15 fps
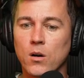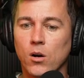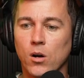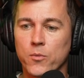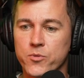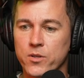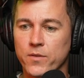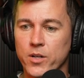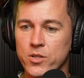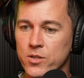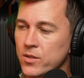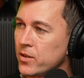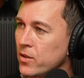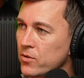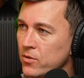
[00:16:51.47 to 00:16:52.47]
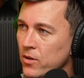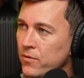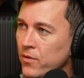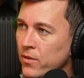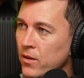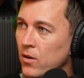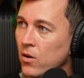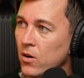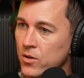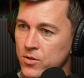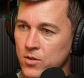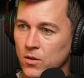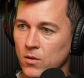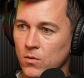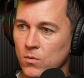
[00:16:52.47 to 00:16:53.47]
observation skills are different than ours.
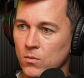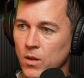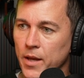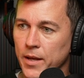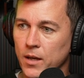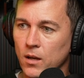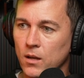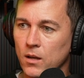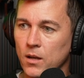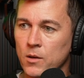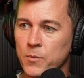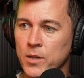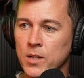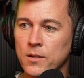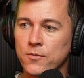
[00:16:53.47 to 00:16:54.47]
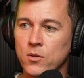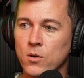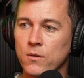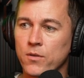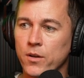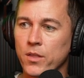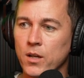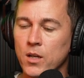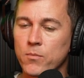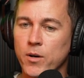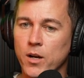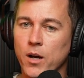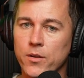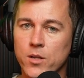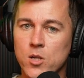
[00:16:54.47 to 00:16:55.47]
So, like, totally. I mean, if you ever think
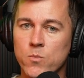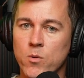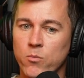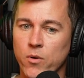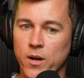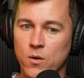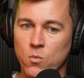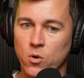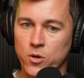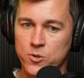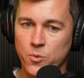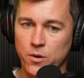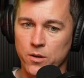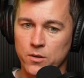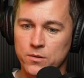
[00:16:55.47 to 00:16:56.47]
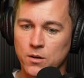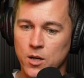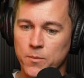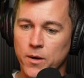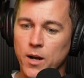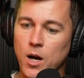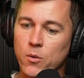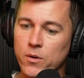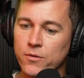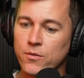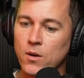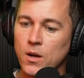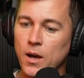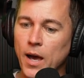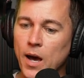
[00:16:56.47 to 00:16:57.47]
about how the human brain works, whether you talk about how we,
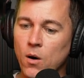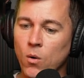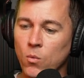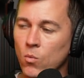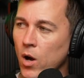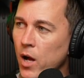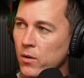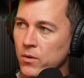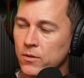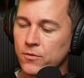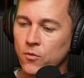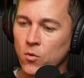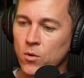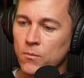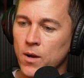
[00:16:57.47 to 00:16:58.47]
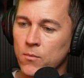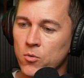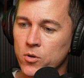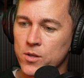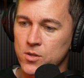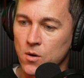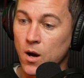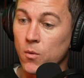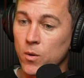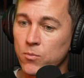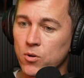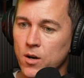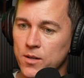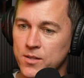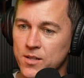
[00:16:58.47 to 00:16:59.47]
how and why we form memories or how we
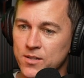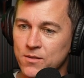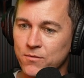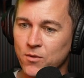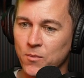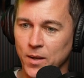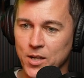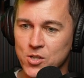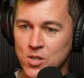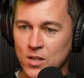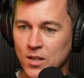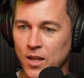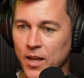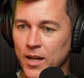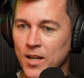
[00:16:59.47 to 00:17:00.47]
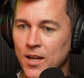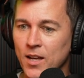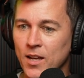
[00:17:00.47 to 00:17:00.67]
process information, like